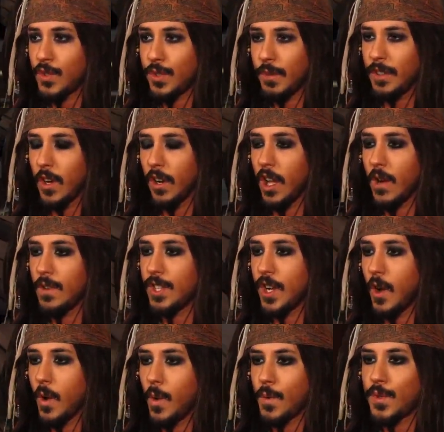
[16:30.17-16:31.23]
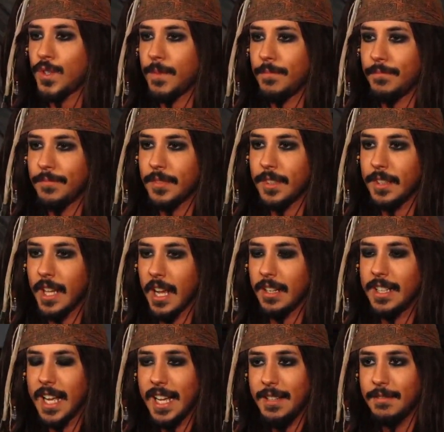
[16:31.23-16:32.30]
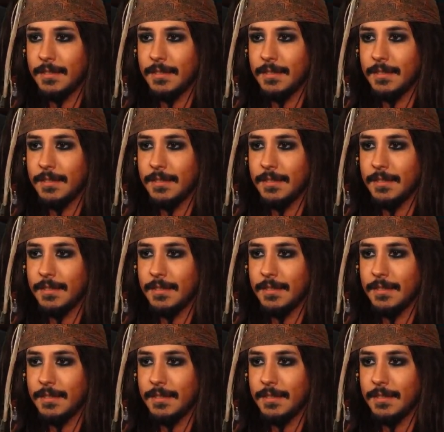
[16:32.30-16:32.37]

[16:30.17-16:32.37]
We've got loads of holes. Okay?